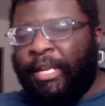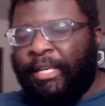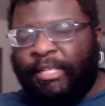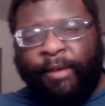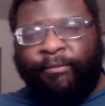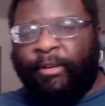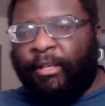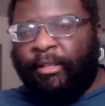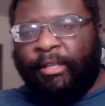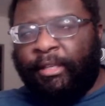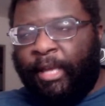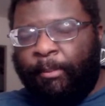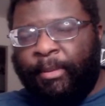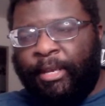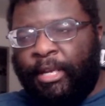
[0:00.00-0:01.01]
definitely
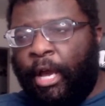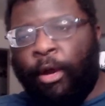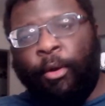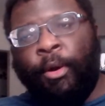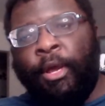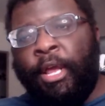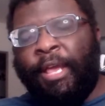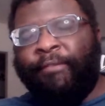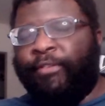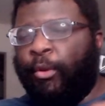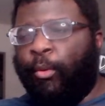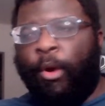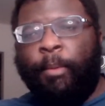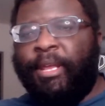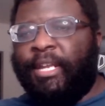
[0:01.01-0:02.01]
let me know. If you
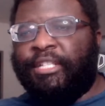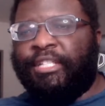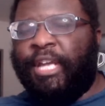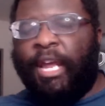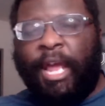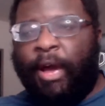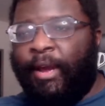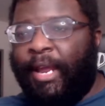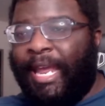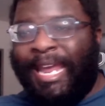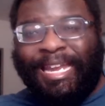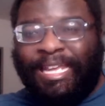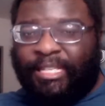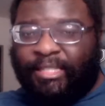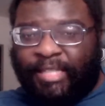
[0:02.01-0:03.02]
want me to check out
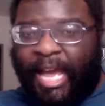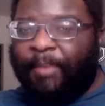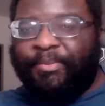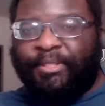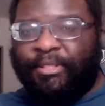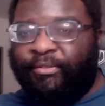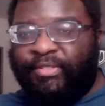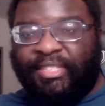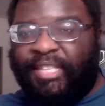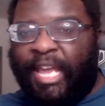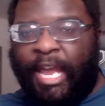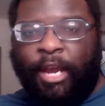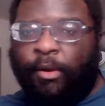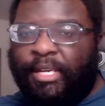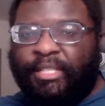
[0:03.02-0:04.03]
any types of
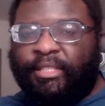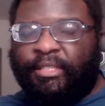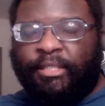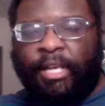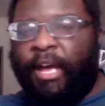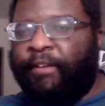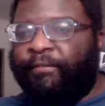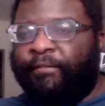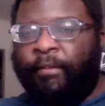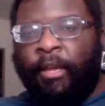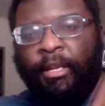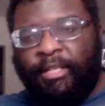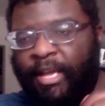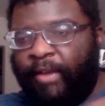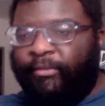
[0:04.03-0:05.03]
scary stuff,
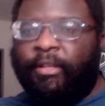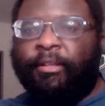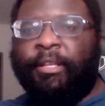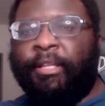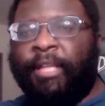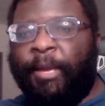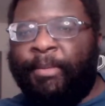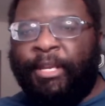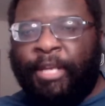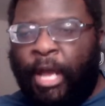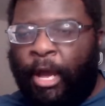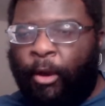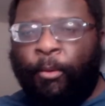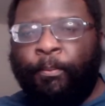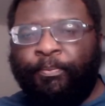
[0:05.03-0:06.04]
definitely let me
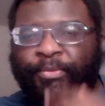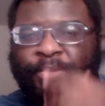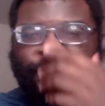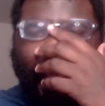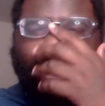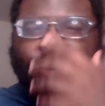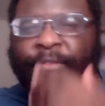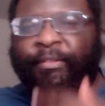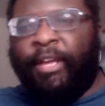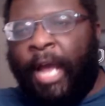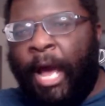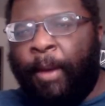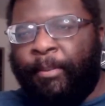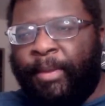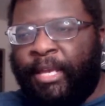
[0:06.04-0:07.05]
know down in the
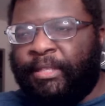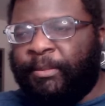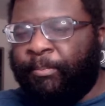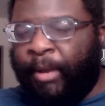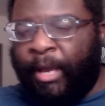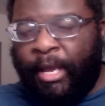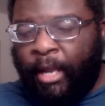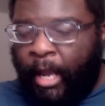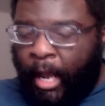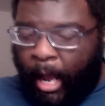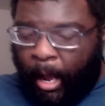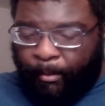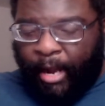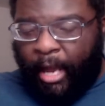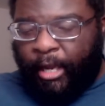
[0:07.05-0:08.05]
comments. But
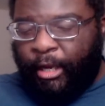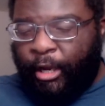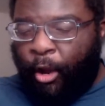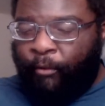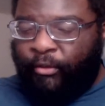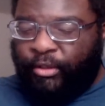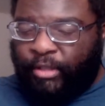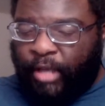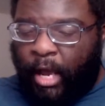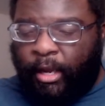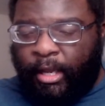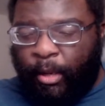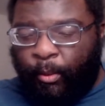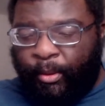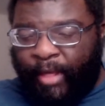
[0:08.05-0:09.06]
I'm not going to overtalk
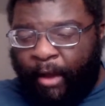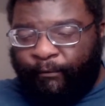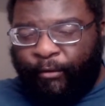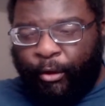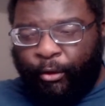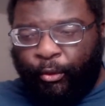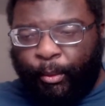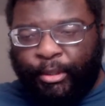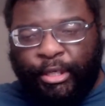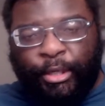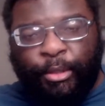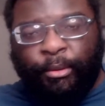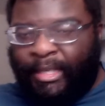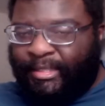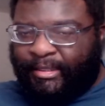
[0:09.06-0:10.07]
it. Without further
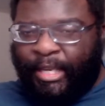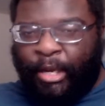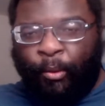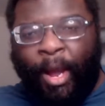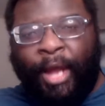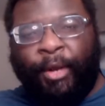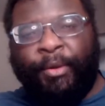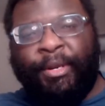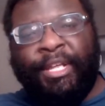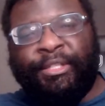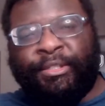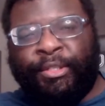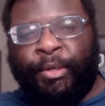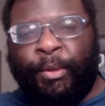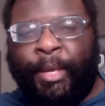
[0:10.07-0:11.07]
ado, let's get right on
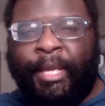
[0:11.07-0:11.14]
into